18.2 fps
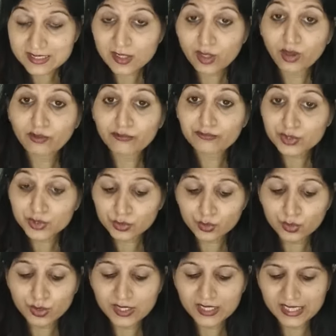of
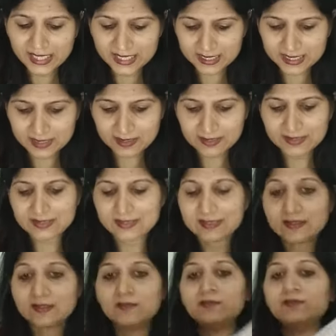2
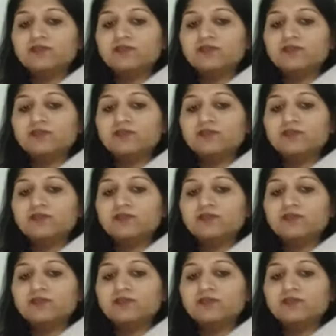letters.